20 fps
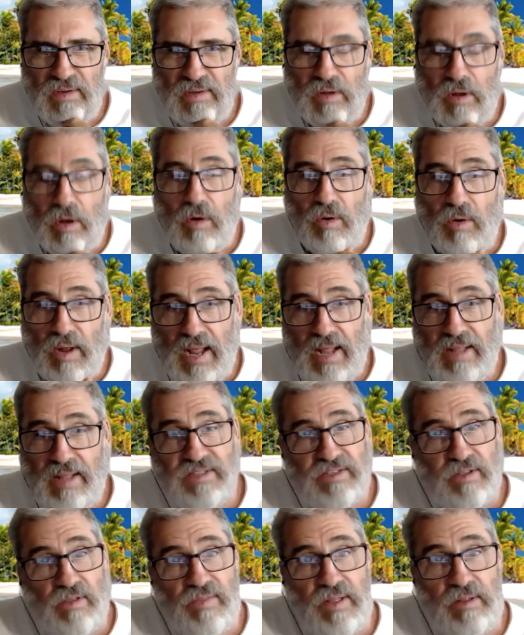Oh, and
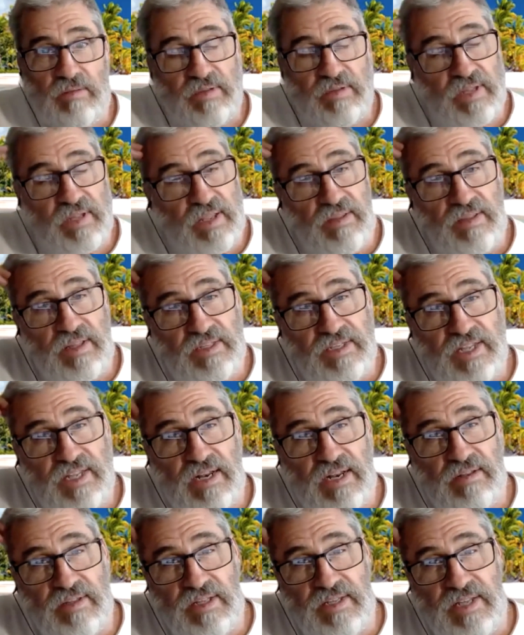so the
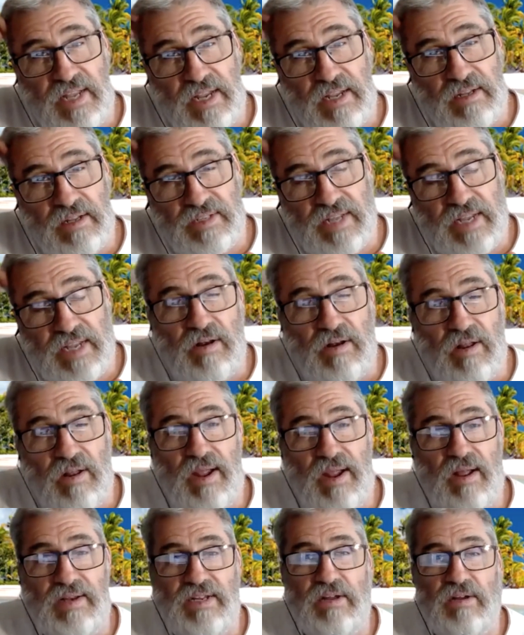Tengalai
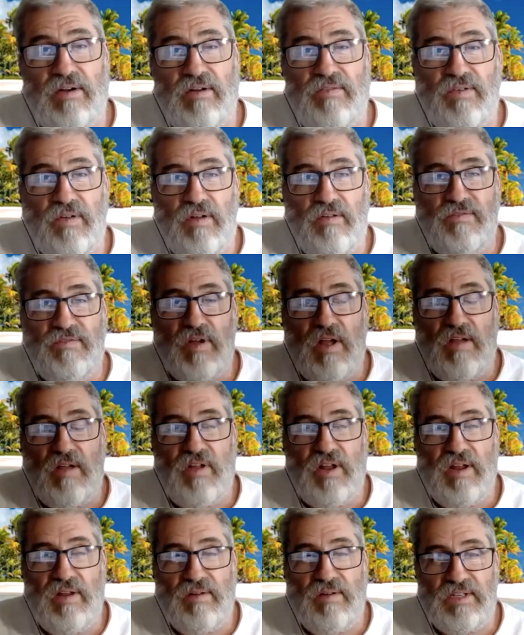idea of
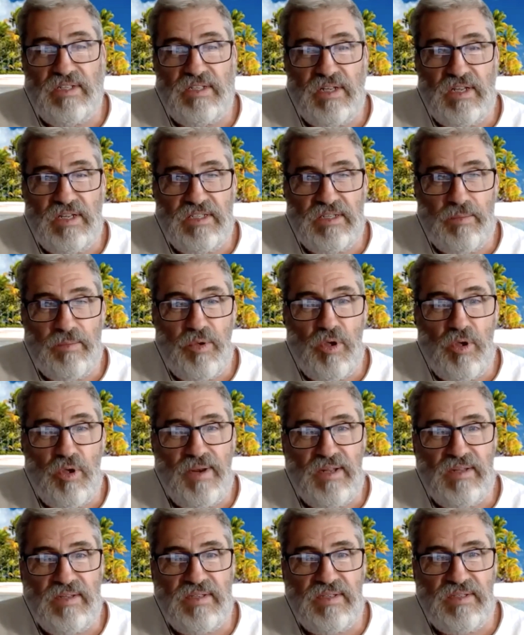Kaivalya is a
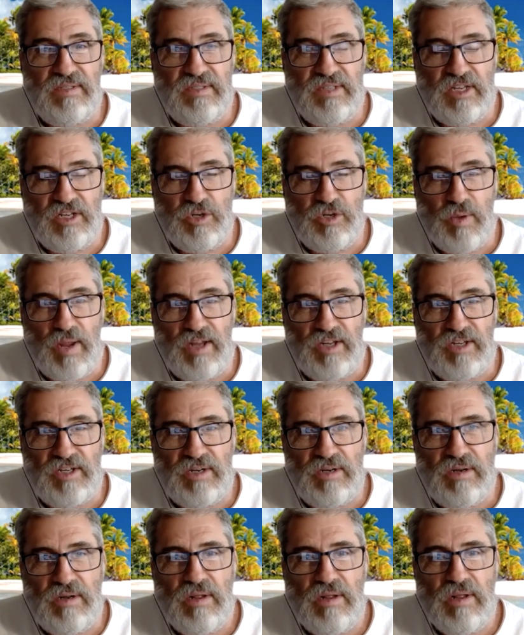permanent
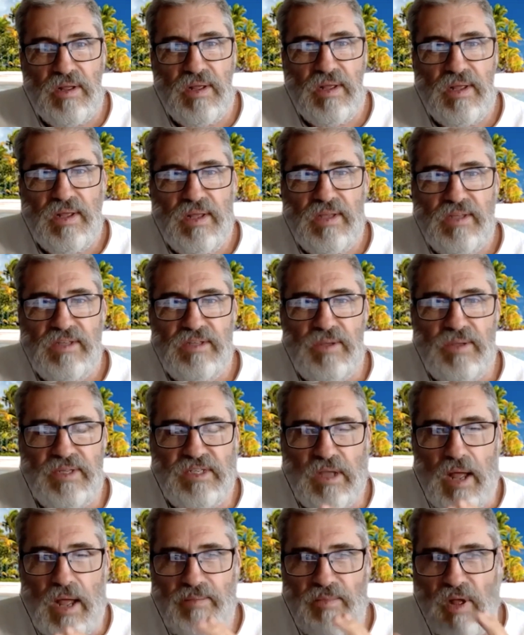situation. So
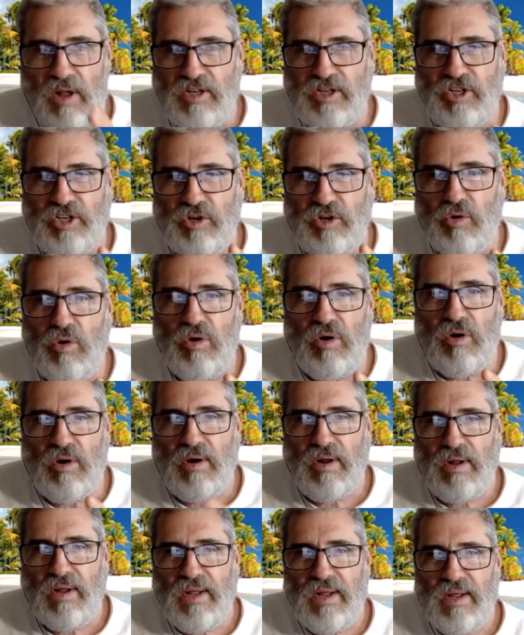I'm not sure
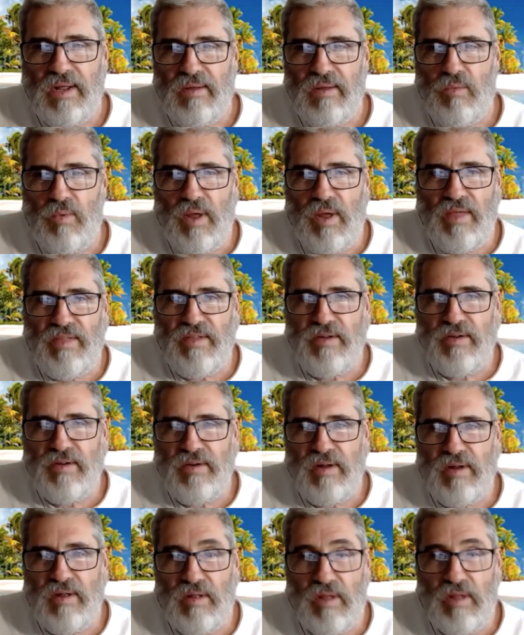
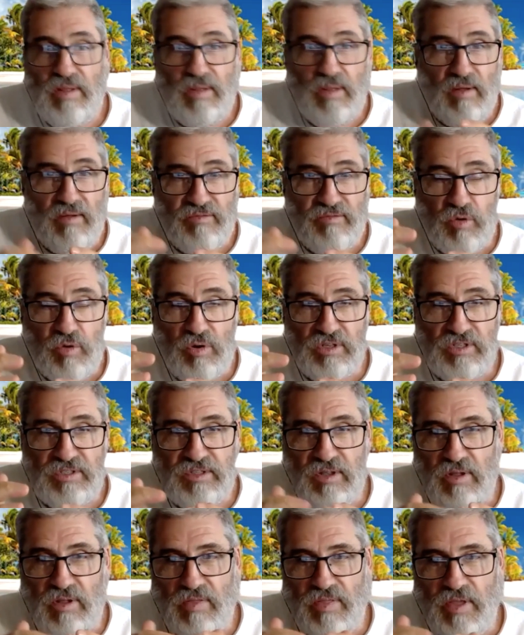whether, of course,
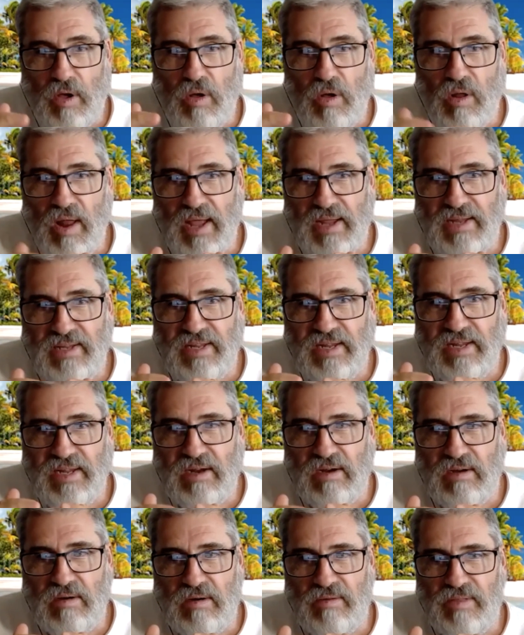the whole
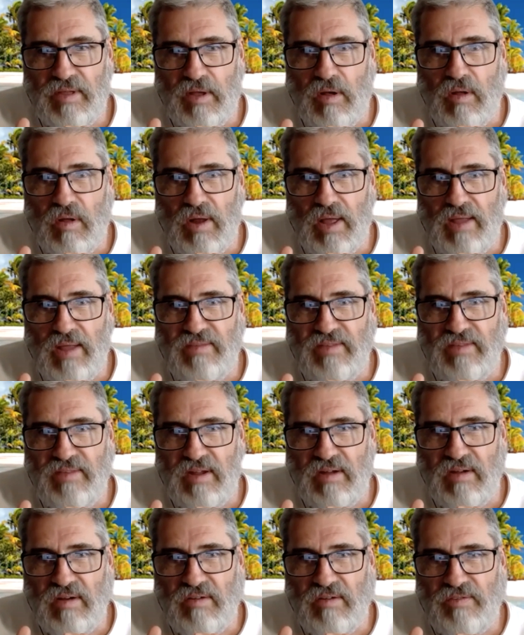
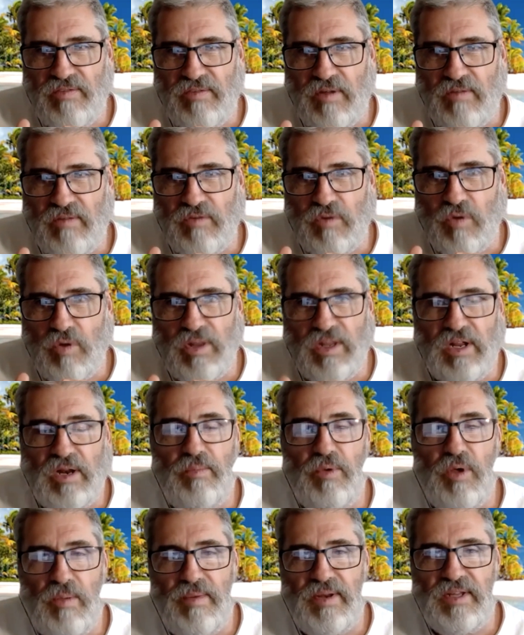idea of calling it a
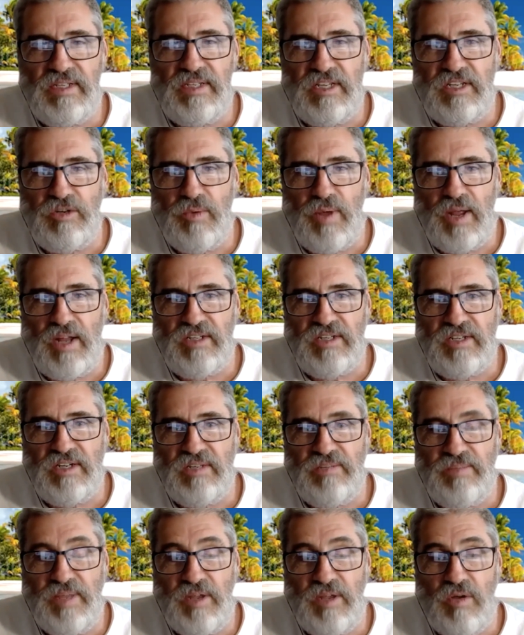permanent situation
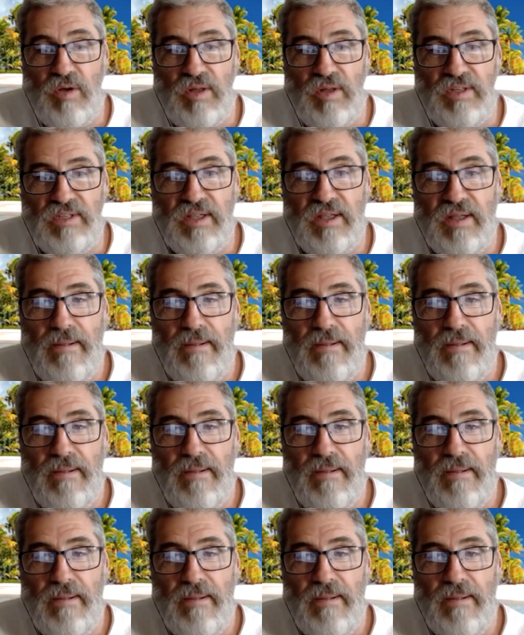is because